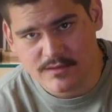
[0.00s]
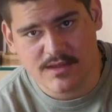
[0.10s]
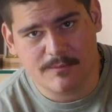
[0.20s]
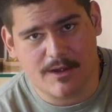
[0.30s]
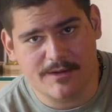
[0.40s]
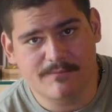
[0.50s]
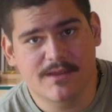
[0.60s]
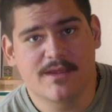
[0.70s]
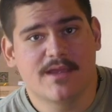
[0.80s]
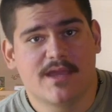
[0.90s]
Think about it.
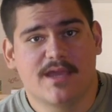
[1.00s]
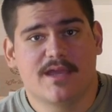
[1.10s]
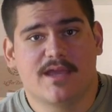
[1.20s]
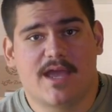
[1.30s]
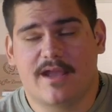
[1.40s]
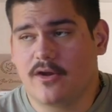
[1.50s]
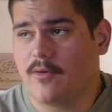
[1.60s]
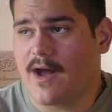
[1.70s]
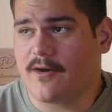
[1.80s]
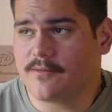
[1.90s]
I go
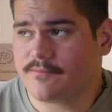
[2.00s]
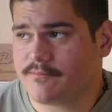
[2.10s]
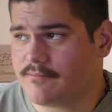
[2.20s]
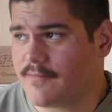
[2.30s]
out,